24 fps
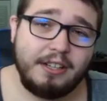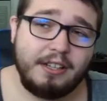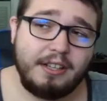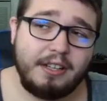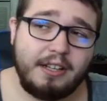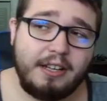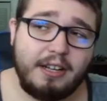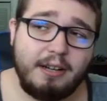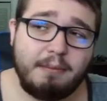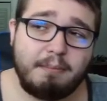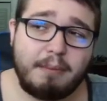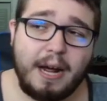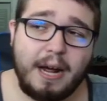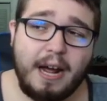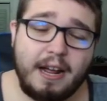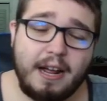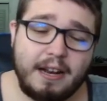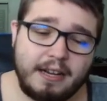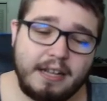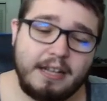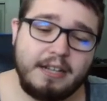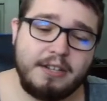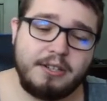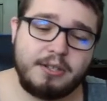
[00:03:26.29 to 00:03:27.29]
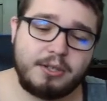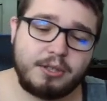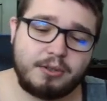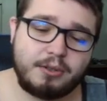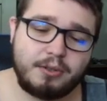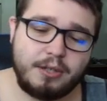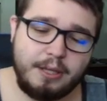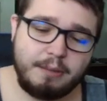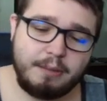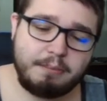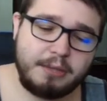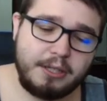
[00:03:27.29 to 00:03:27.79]
a bot, a
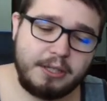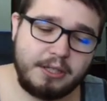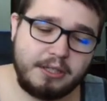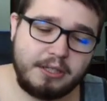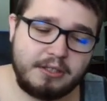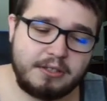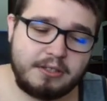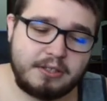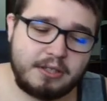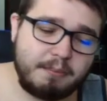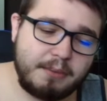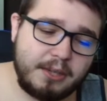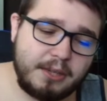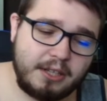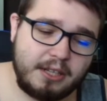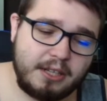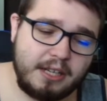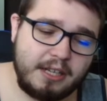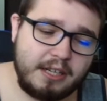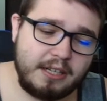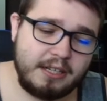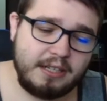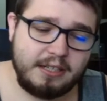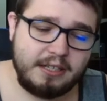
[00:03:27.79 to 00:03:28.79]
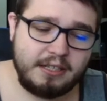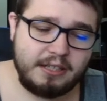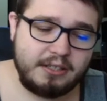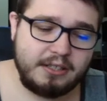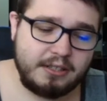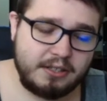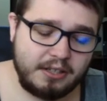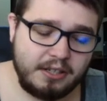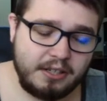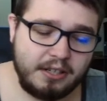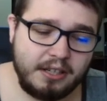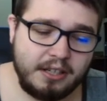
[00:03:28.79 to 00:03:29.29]
script, something that
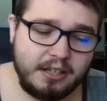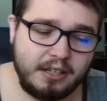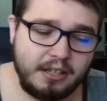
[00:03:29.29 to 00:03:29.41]
is